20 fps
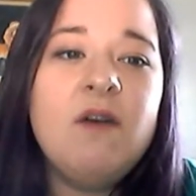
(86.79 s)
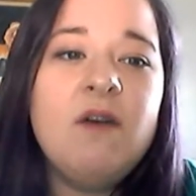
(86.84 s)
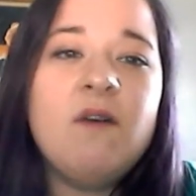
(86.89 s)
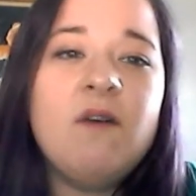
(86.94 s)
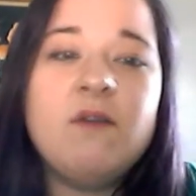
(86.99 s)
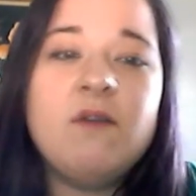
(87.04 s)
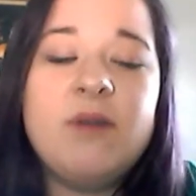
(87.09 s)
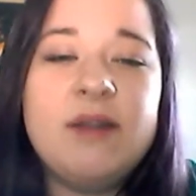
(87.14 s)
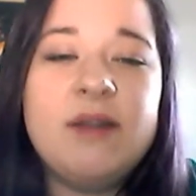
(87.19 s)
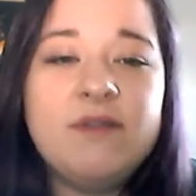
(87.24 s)

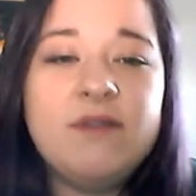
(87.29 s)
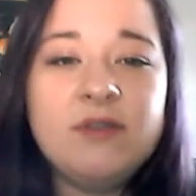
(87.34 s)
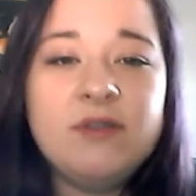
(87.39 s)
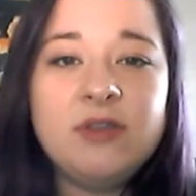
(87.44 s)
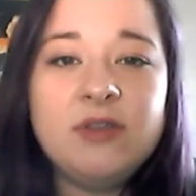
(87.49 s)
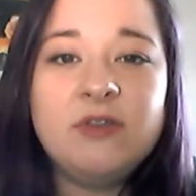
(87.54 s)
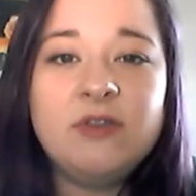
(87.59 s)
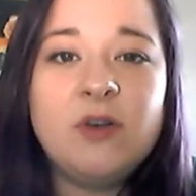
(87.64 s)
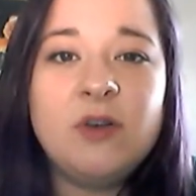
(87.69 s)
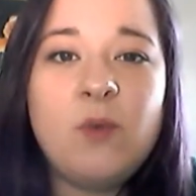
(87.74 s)
or whatever
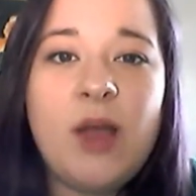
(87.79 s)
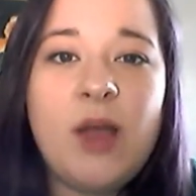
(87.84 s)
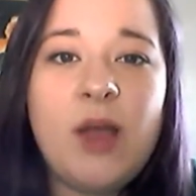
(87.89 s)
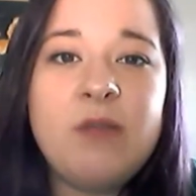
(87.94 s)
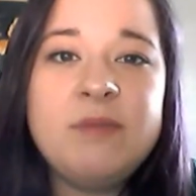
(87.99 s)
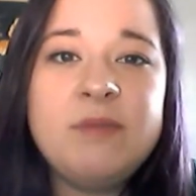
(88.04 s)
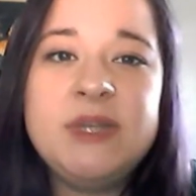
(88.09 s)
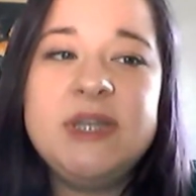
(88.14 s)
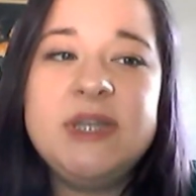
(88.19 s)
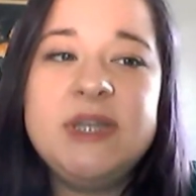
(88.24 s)
the
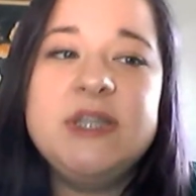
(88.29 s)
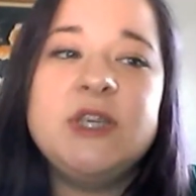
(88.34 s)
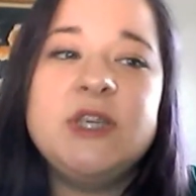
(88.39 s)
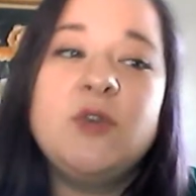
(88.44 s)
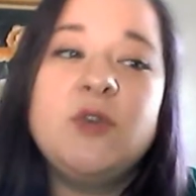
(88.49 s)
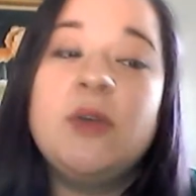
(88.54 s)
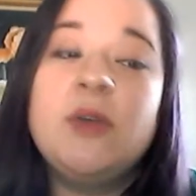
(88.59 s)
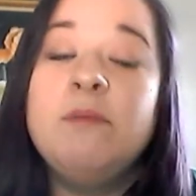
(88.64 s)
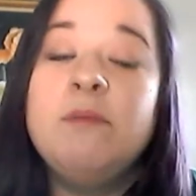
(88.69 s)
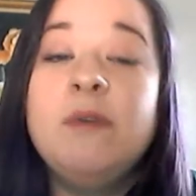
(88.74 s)
requirement is,
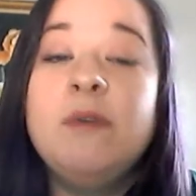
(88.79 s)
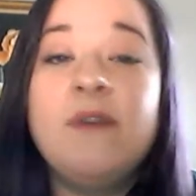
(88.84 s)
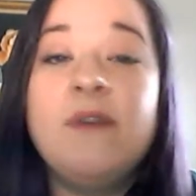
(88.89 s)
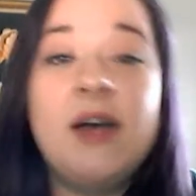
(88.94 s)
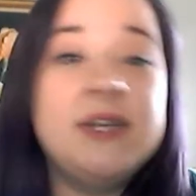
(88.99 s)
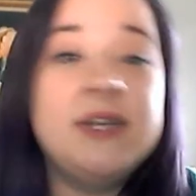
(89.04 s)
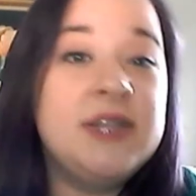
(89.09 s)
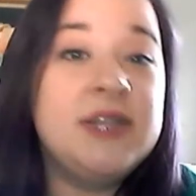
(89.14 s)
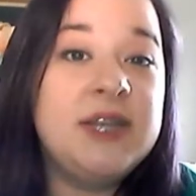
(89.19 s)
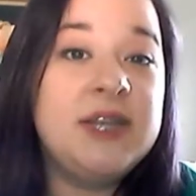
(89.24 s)
you can move
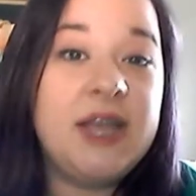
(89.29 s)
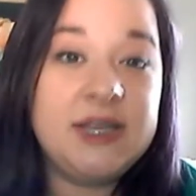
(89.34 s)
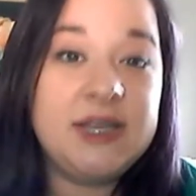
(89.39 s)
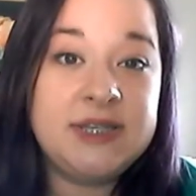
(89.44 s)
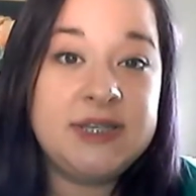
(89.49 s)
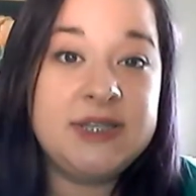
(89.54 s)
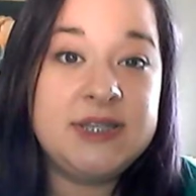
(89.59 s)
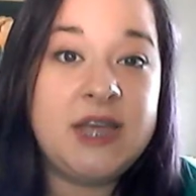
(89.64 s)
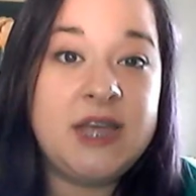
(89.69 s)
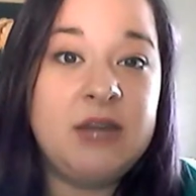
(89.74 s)
on to the
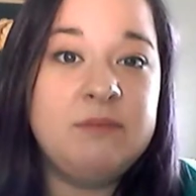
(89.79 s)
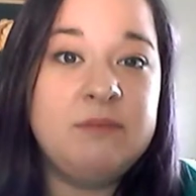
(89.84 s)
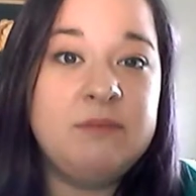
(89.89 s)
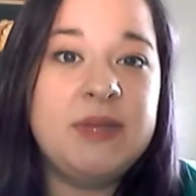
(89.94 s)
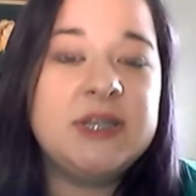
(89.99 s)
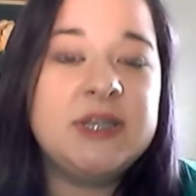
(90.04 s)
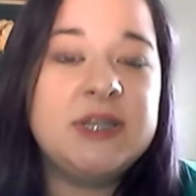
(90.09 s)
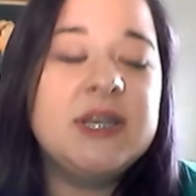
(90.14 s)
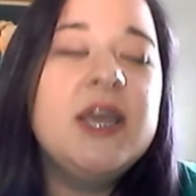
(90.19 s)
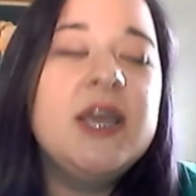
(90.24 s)
next
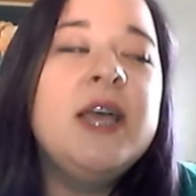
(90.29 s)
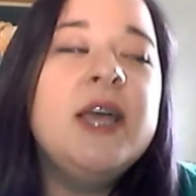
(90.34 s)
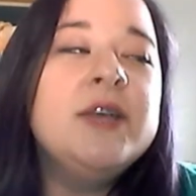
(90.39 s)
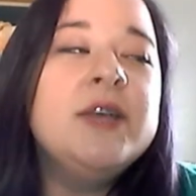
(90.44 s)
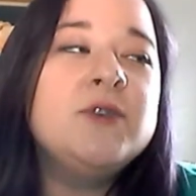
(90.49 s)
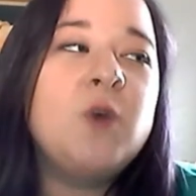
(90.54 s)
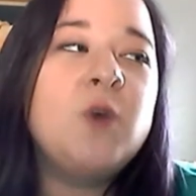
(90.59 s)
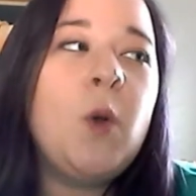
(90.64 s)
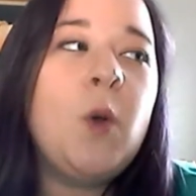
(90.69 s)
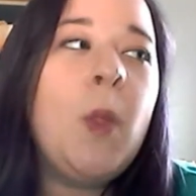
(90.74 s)
assignment.
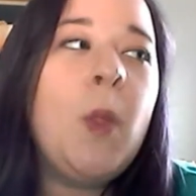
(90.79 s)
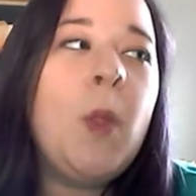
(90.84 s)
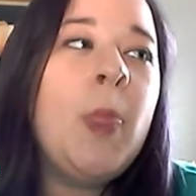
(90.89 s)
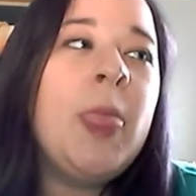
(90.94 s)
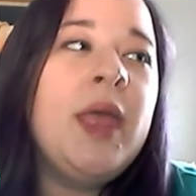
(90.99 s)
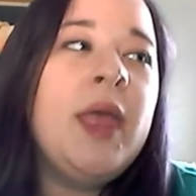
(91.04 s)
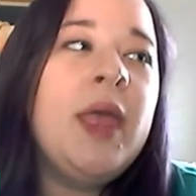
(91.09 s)
So